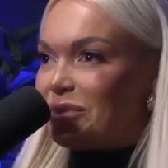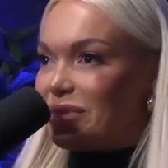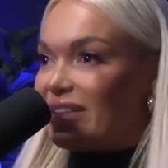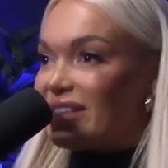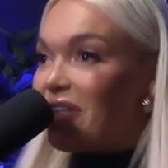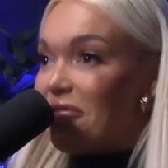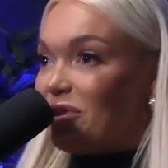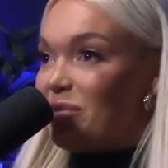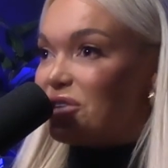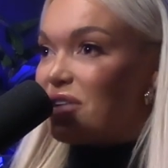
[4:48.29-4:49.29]
That's how I feel about
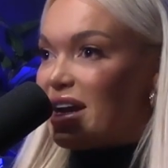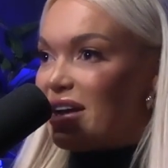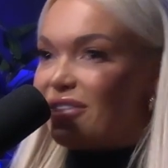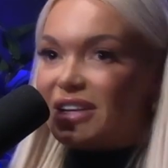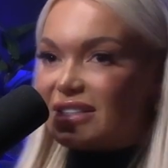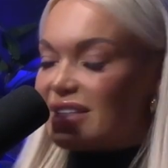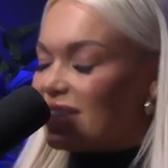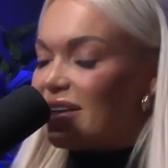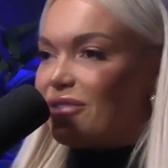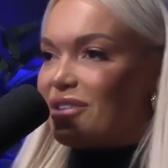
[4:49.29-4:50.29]
training. I think it sets
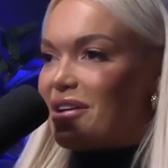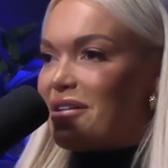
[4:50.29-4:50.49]
everything up.